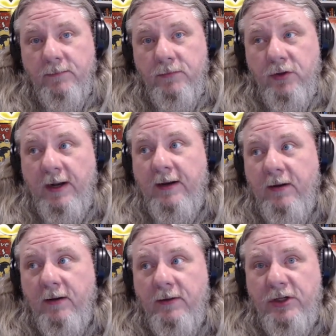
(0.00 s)
trying
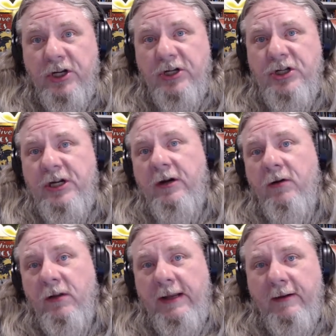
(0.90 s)
to
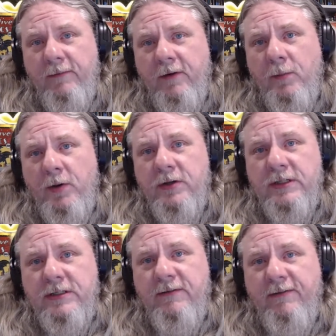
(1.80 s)
cheerlead for a
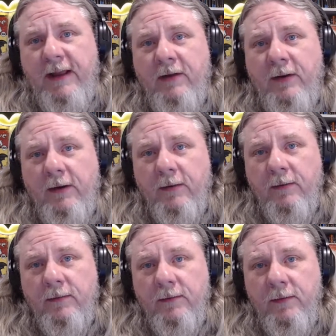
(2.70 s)
person's failure.
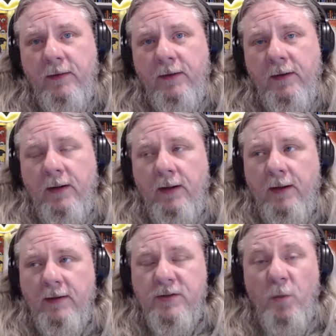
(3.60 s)

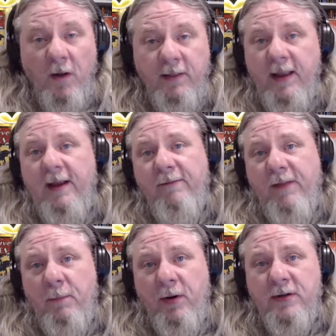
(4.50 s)
It's one thing if
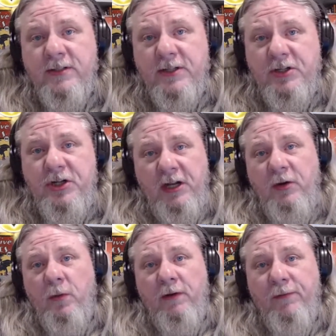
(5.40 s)
that person's a
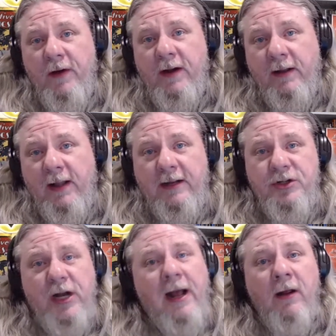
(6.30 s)
genuine fucking like
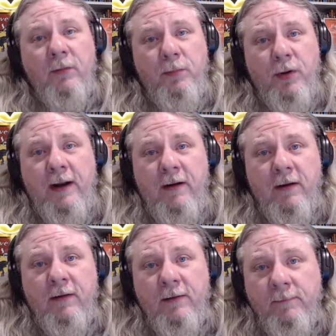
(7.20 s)
child predator.